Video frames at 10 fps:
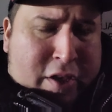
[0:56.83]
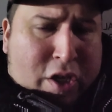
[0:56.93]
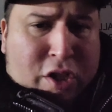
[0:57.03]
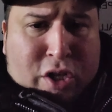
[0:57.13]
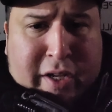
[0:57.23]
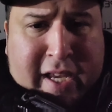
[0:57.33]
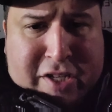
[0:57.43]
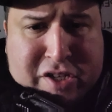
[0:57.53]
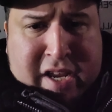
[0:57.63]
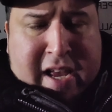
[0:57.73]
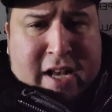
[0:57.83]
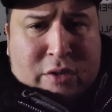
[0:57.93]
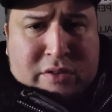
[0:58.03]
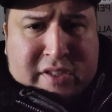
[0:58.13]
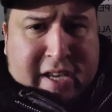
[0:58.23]
You look at
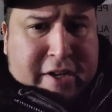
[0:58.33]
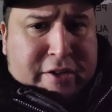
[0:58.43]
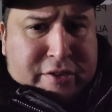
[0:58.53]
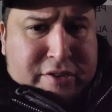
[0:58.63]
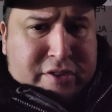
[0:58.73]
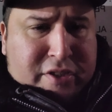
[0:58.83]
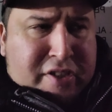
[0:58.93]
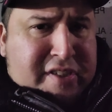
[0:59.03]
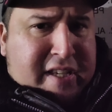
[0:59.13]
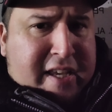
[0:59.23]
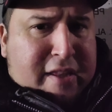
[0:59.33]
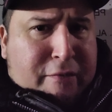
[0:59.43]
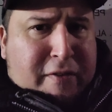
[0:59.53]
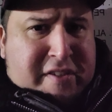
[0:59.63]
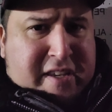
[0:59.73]
JL Skinner's, you see the
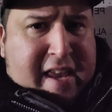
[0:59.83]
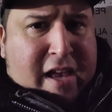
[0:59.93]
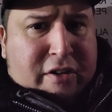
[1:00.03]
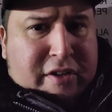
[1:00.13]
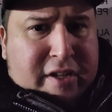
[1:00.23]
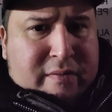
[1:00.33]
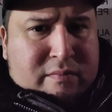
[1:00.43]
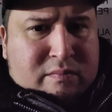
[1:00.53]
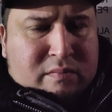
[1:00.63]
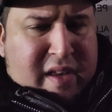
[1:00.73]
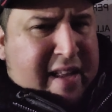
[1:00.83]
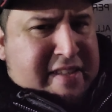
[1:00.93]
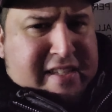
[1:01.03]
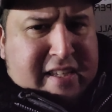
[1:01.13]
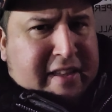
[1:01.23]
physicality.
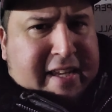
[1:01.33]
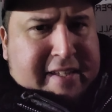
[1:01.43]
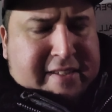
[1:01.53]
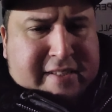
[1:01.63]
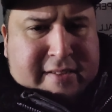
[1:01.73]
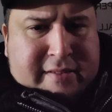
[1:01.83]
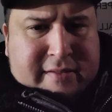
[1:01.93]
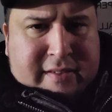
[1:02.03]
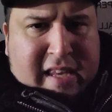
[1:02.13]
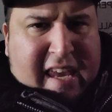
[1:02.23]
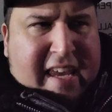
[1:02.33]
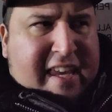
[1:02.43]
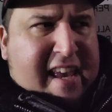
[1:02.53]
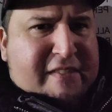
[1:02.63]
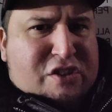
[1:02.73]
It's elite. He
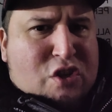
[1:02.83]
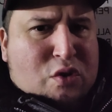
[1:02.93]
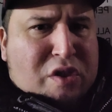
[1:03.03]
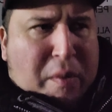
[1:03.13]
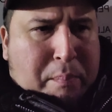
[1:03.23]
gives you the